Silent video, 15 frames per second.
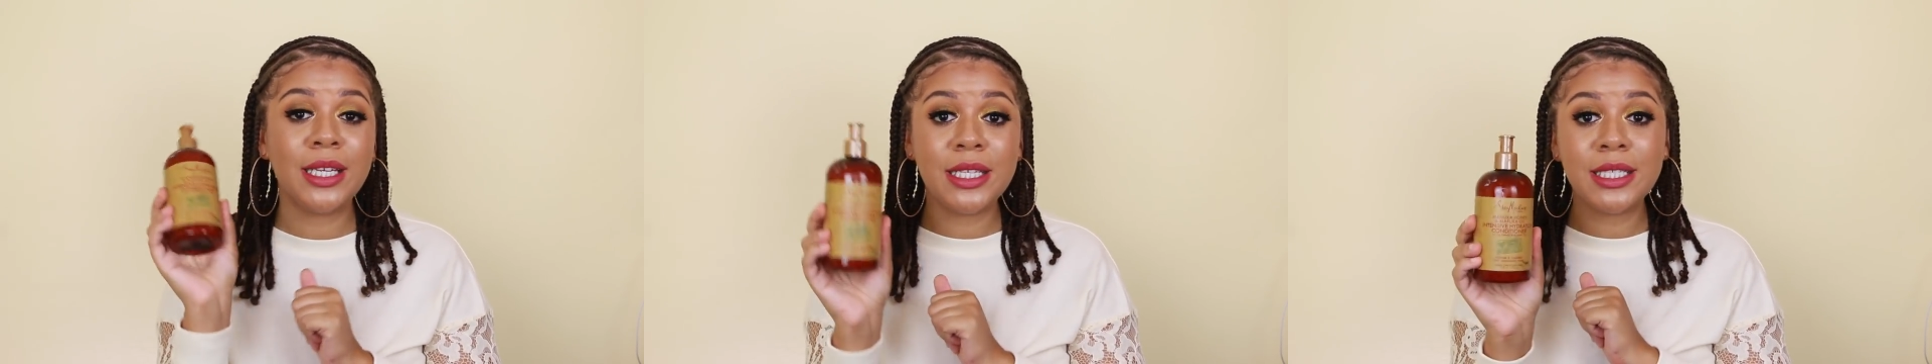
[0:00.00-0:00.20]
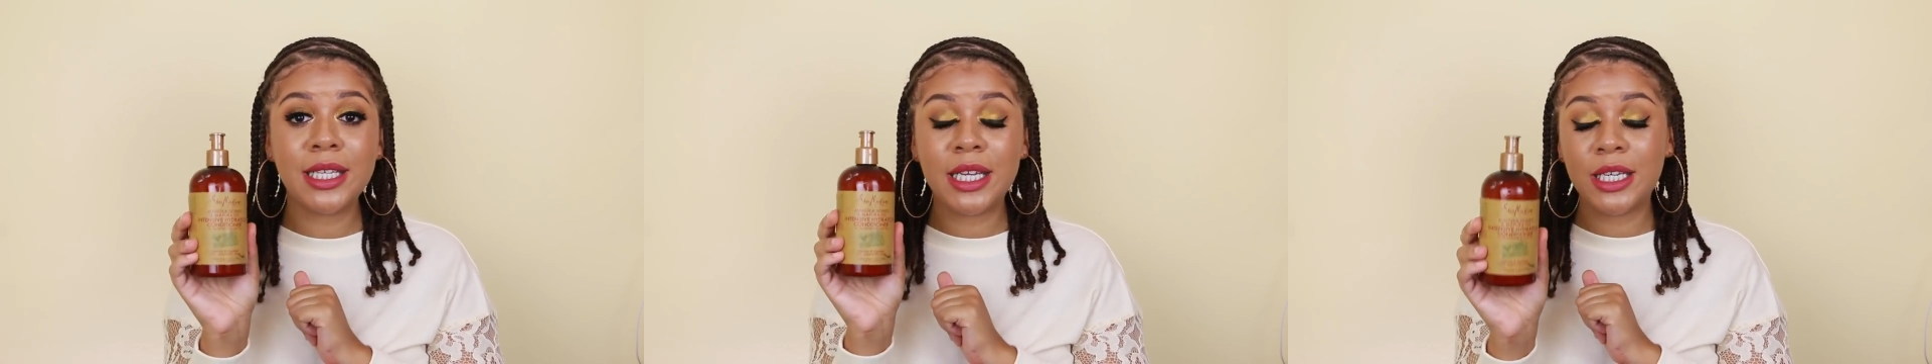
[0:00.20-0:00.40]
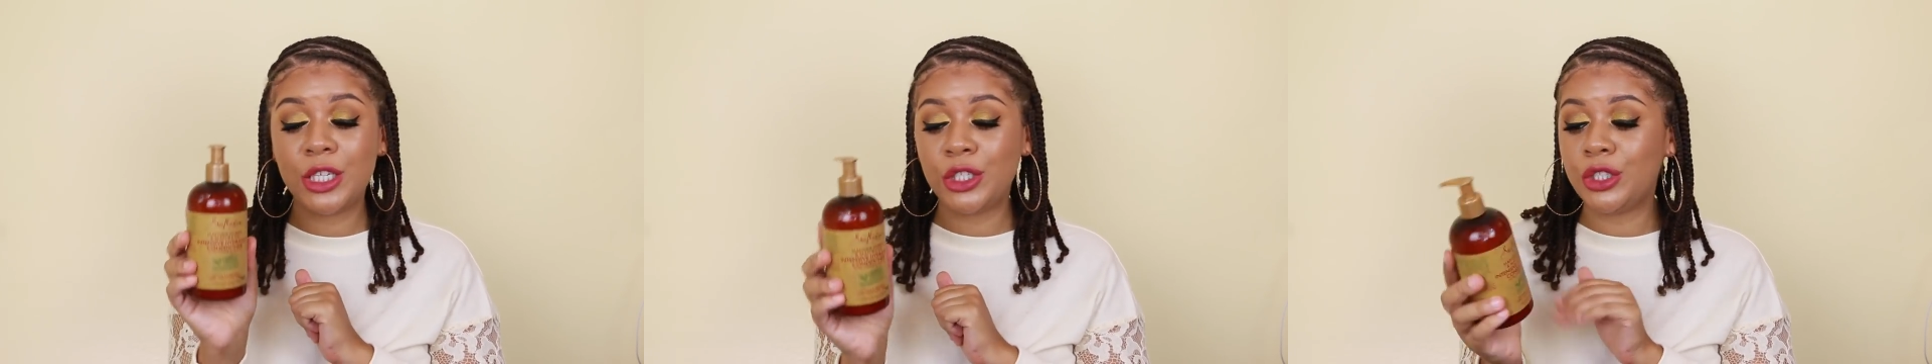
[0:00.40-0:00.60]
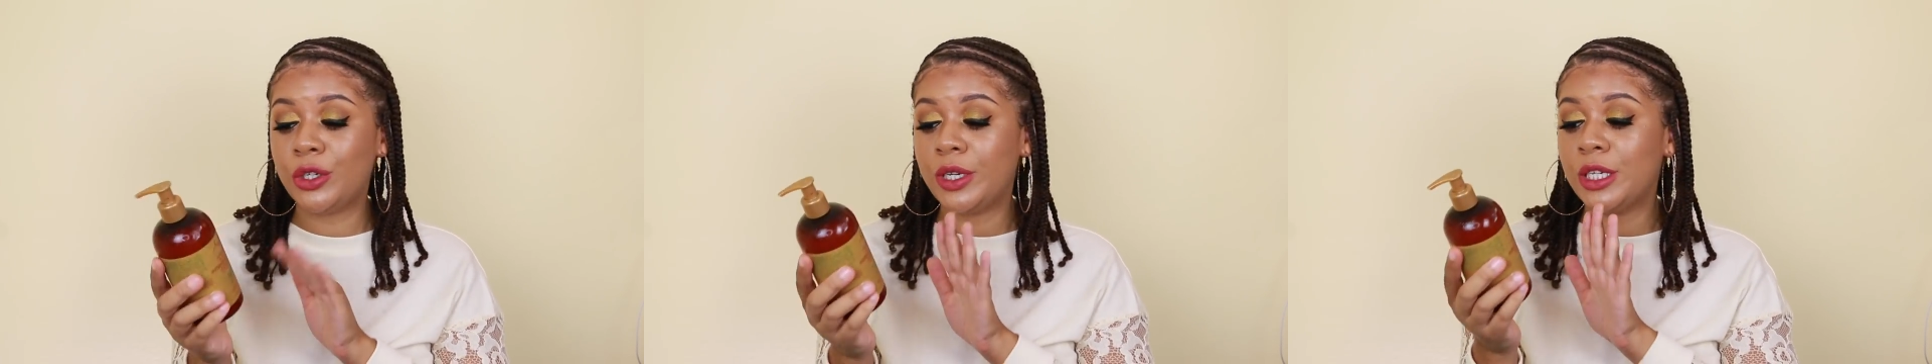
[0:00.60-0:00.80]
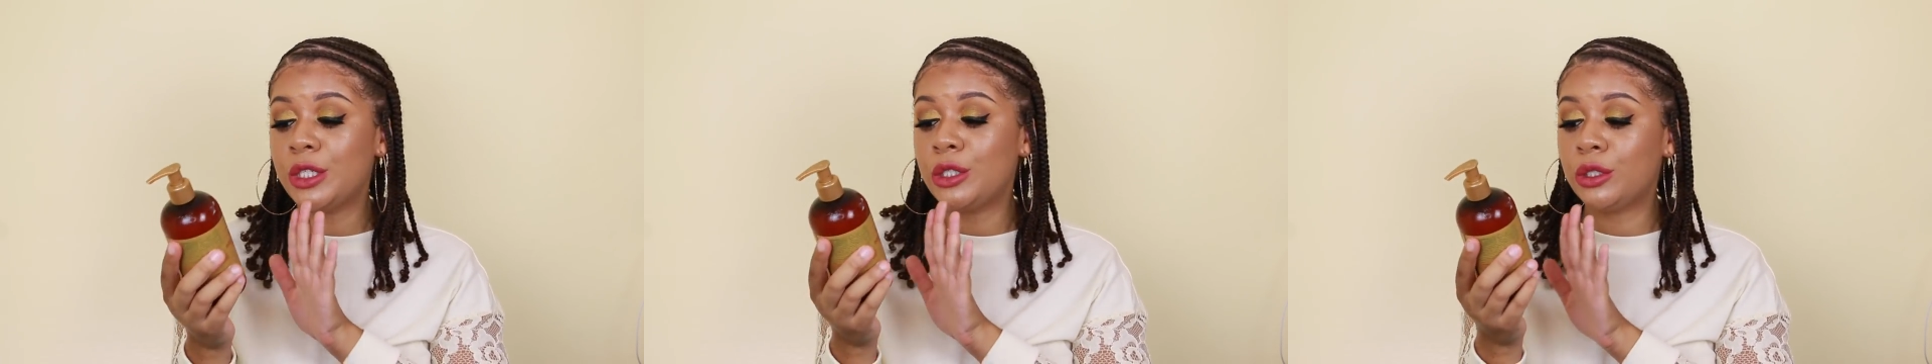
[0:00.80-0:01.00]
This
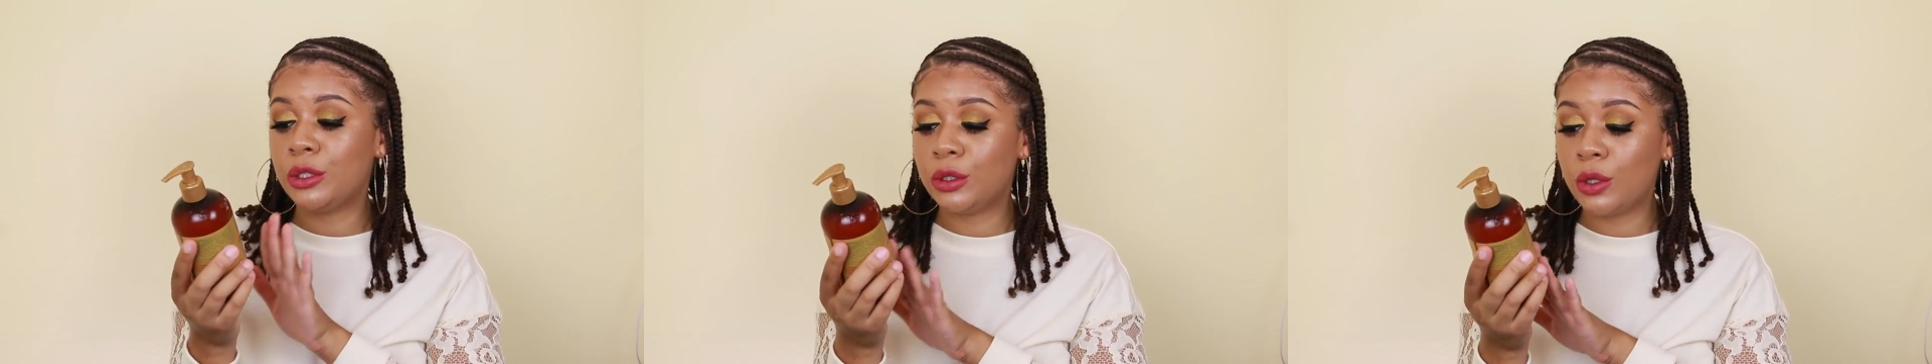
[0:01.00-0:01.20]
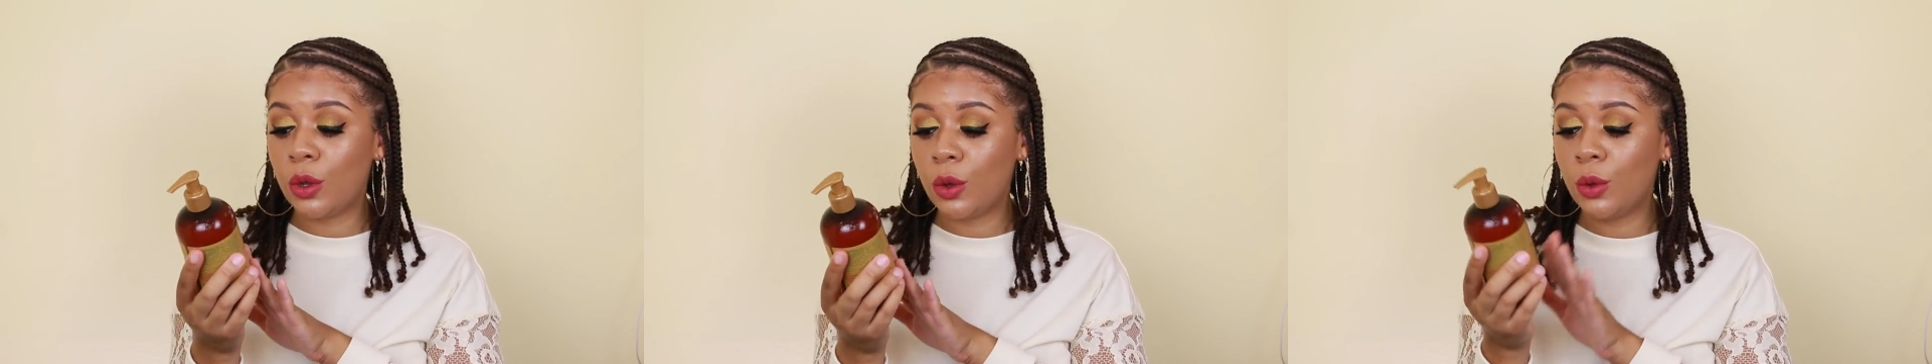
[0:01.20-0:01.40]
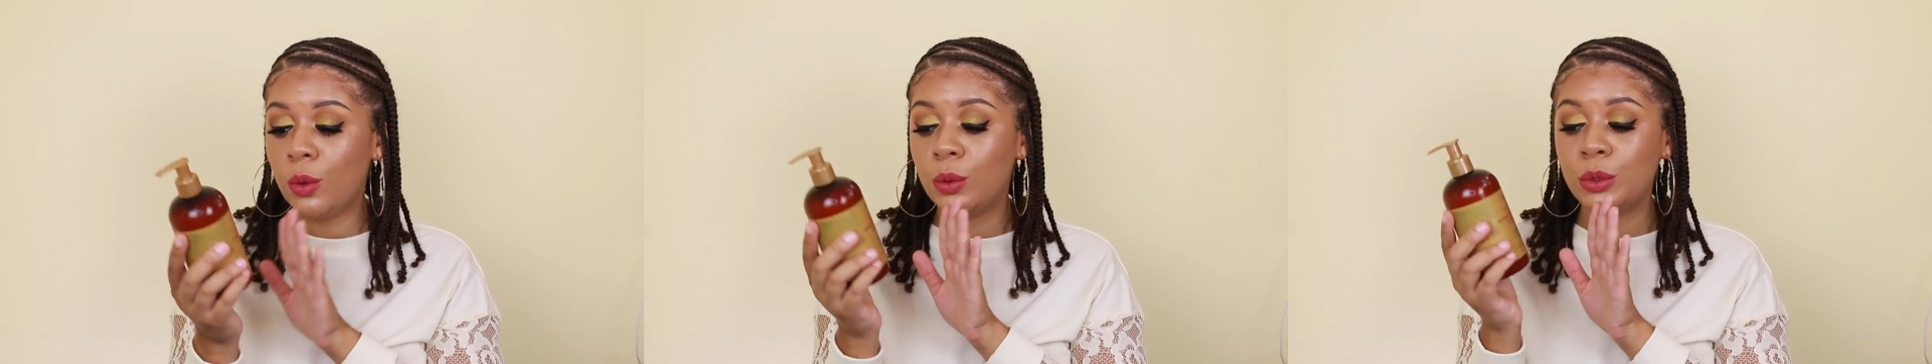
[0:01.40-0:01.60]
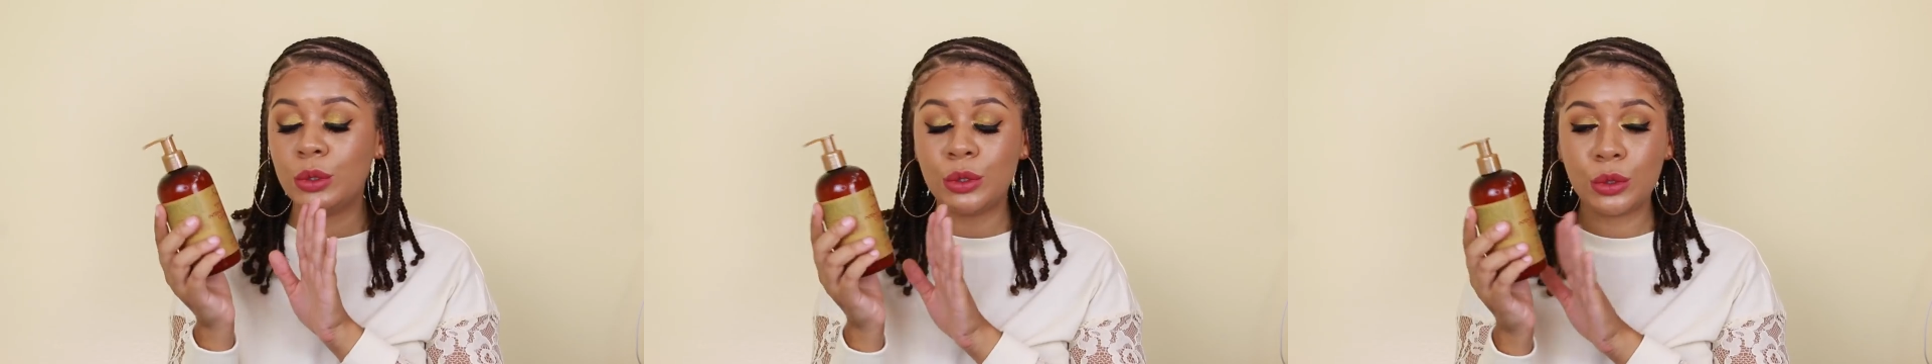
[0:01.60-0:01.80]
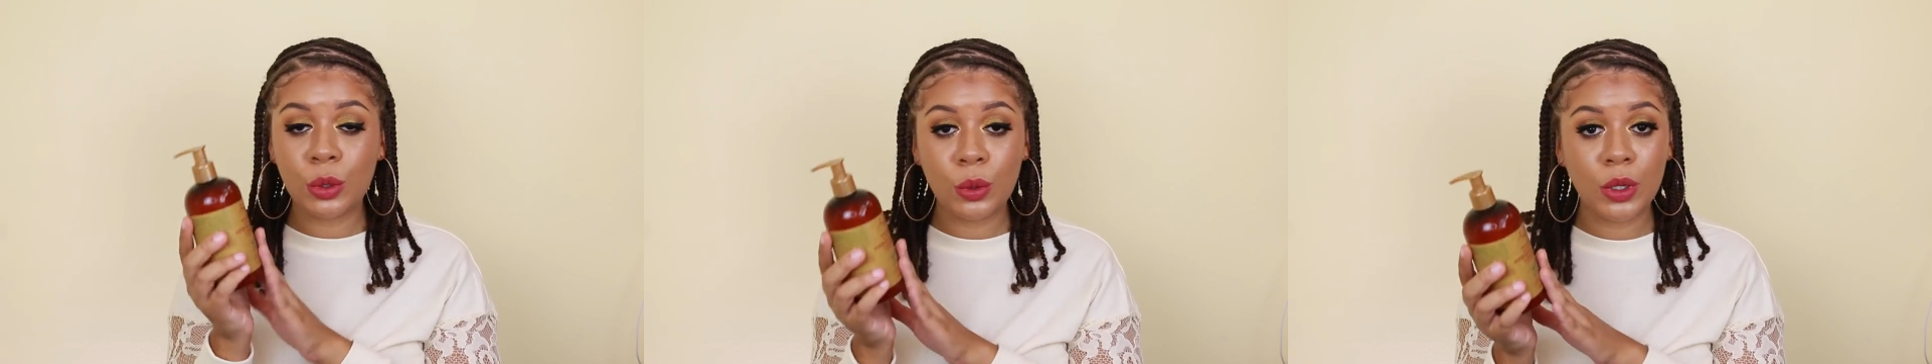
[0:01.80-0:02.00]
conditioner is so
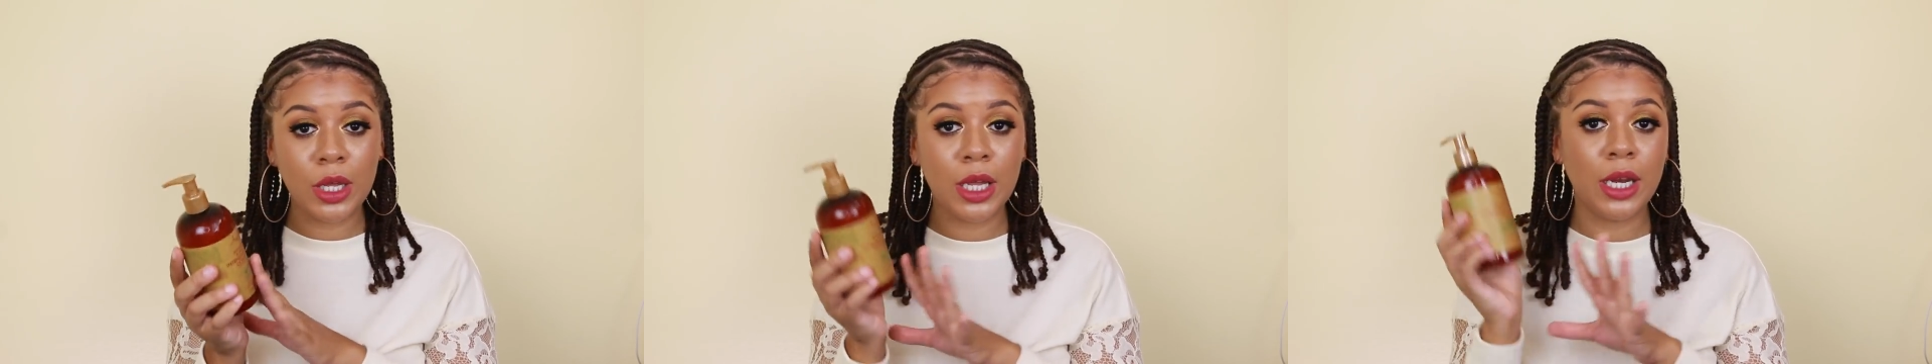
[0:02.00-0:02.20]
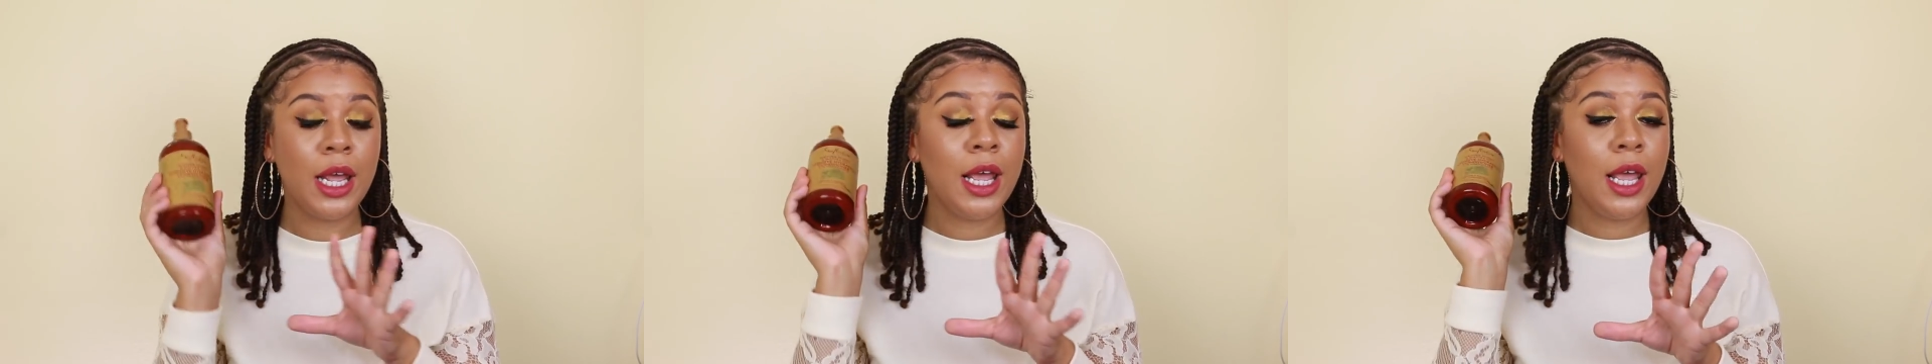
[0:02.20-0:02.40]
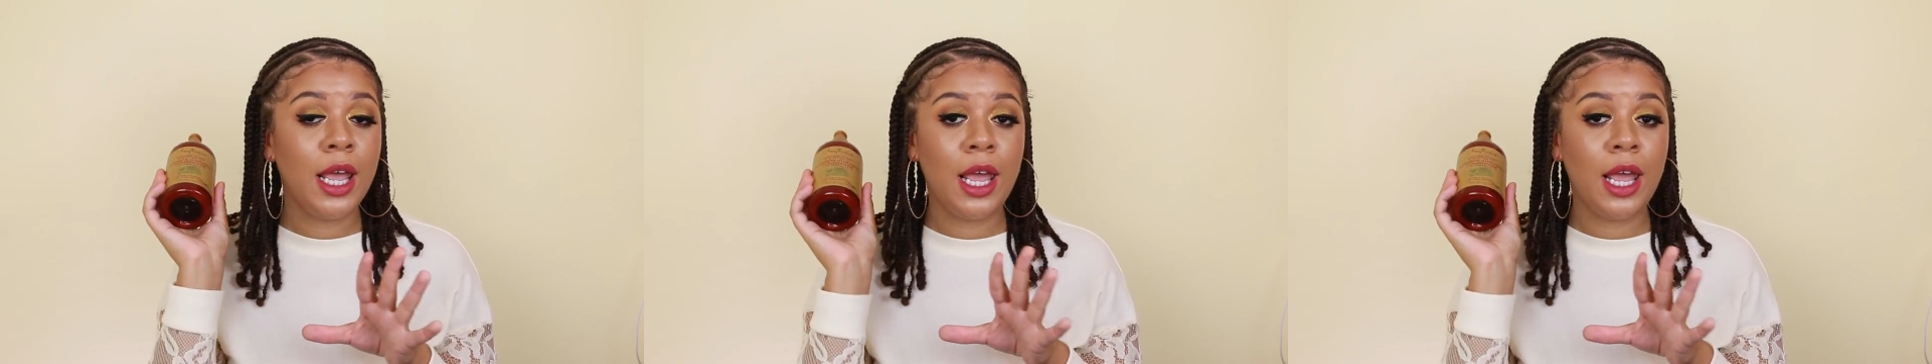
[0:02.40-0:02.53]
good,